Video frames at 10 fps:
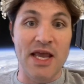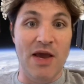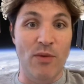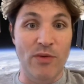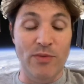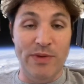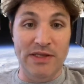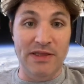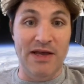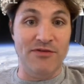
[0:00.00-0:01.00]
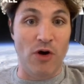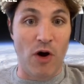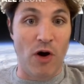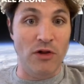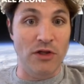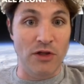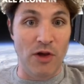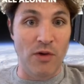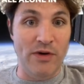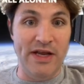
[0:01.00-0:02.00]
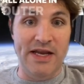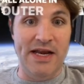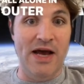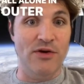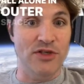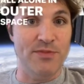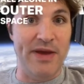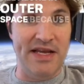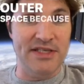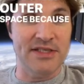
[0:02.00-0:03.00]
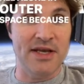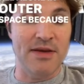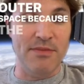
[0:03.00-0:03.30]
and we would be left all alone in outer space